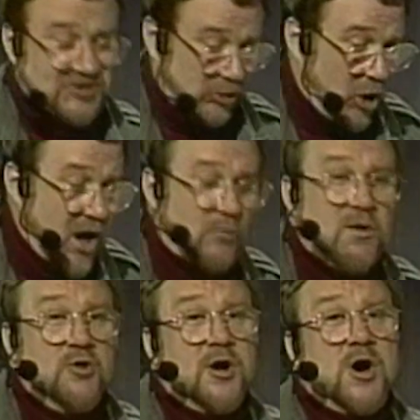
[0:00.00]
a long
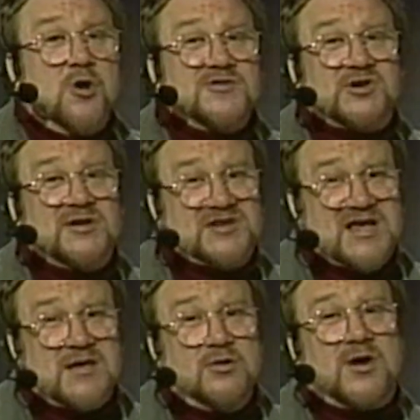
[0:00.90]
road to hoe. It's going to
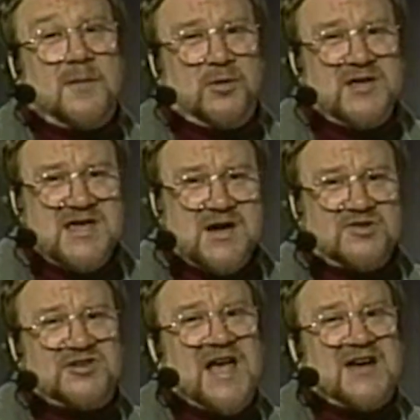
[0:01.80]
take you a couple of
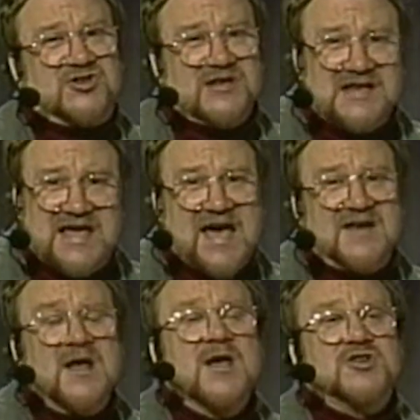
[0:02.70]
years to actually
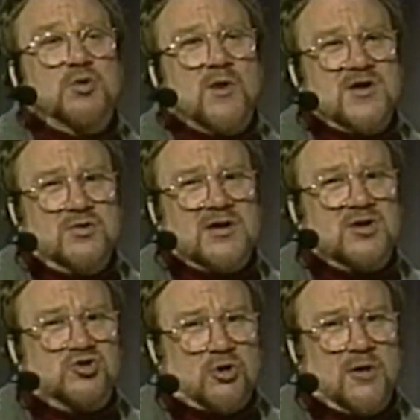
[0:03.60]
get to where you can
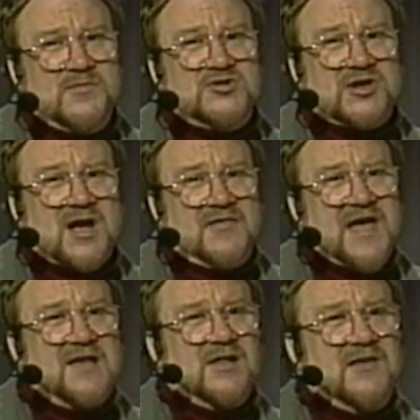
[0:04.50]
control music on
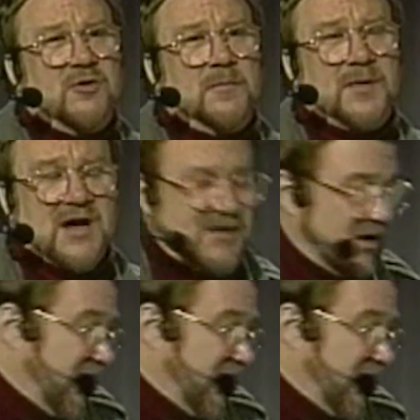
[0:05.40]
that level, but